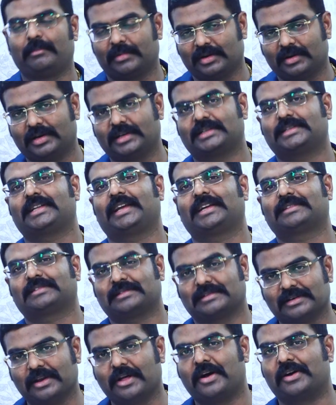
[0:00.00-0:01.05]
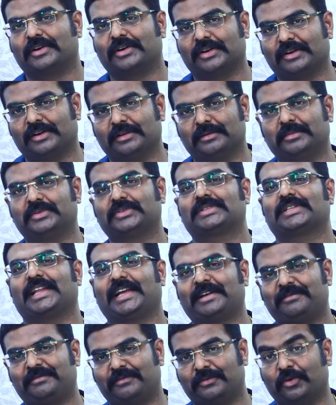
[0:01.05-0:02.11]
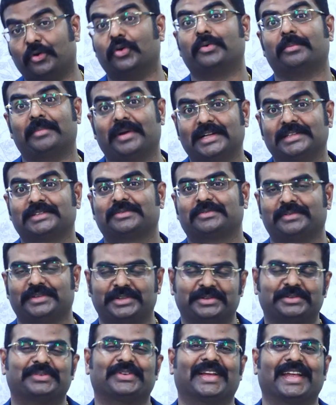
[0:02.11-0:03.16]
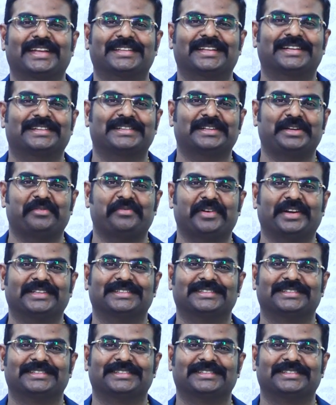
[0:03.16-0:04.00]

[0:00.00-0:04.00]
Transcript: where it takes longer, almost like 4 months for you to get that refund.